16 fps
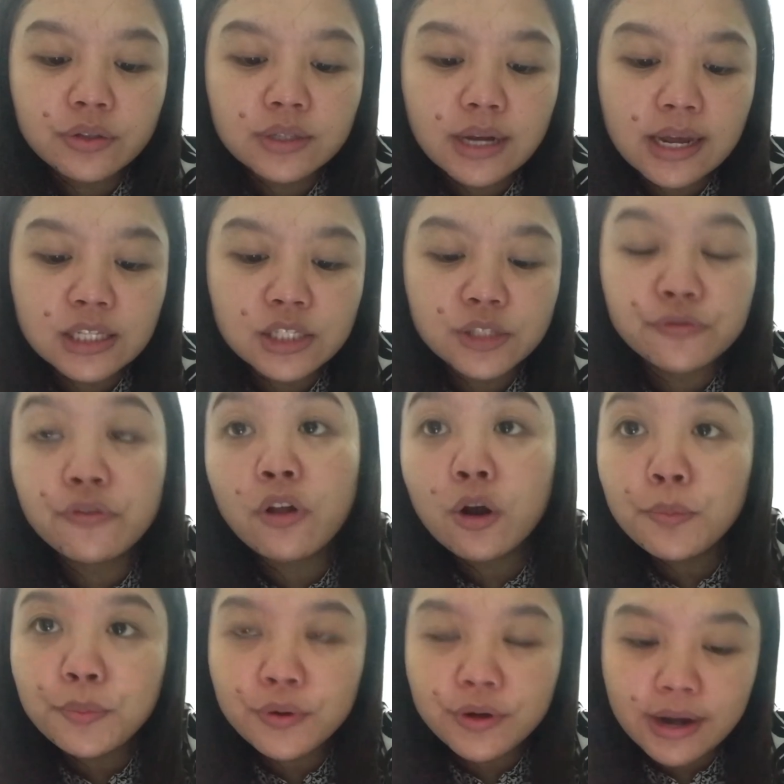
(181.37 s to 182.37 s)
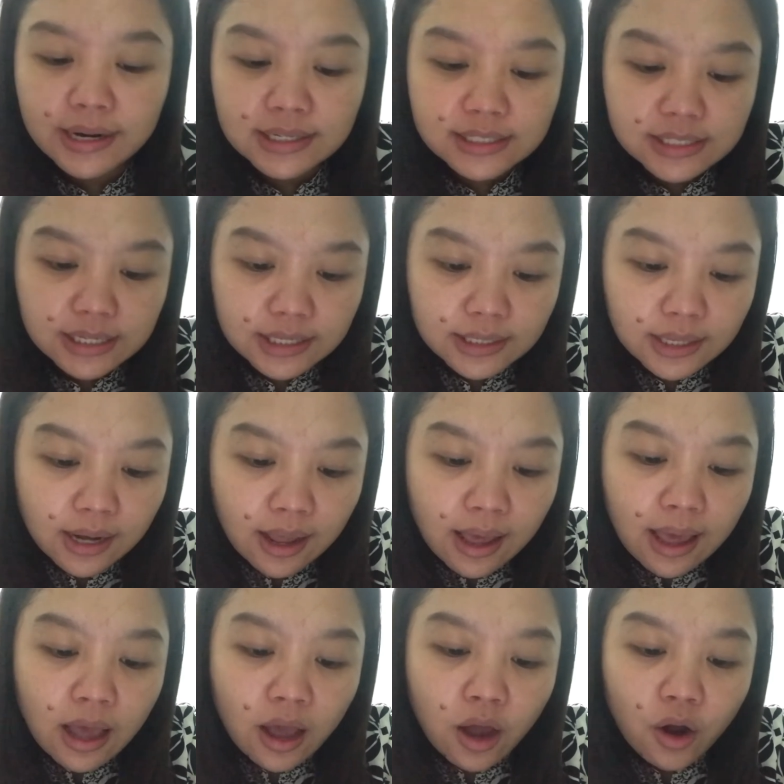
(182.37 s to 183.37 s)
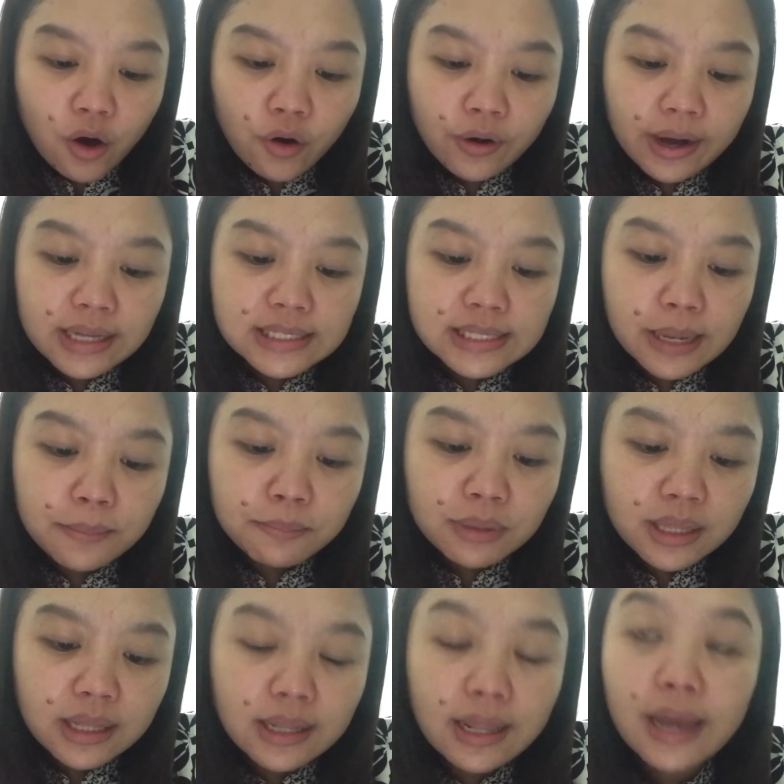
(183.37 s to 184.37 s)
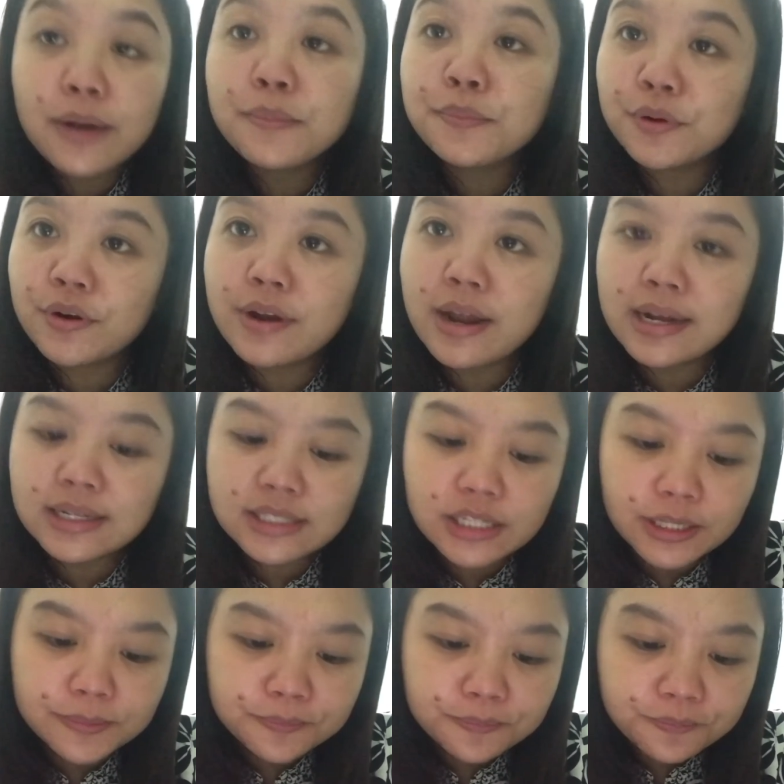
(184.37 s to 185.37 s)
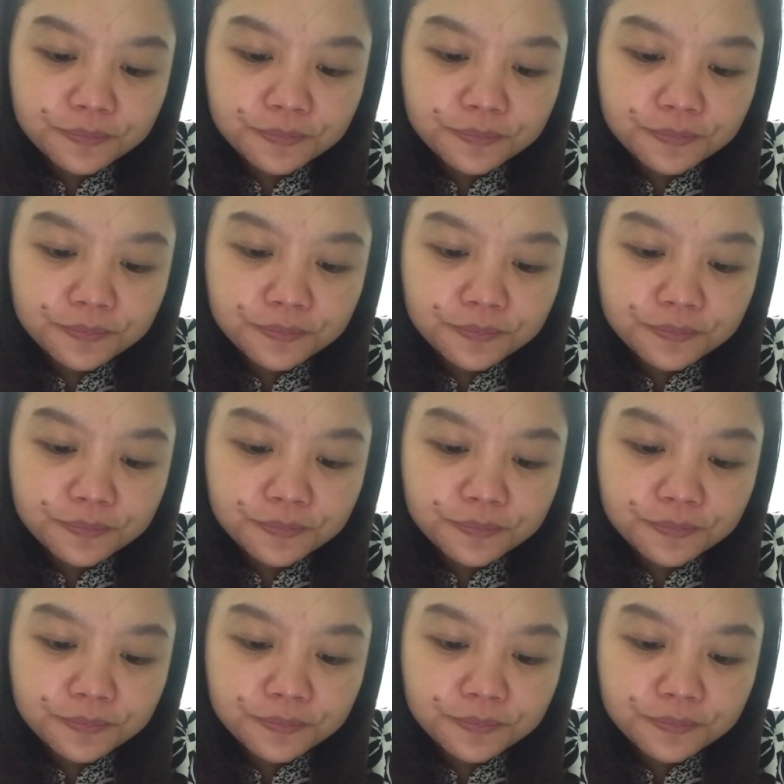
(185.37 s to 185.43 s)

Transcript: as flow production or assembly line production.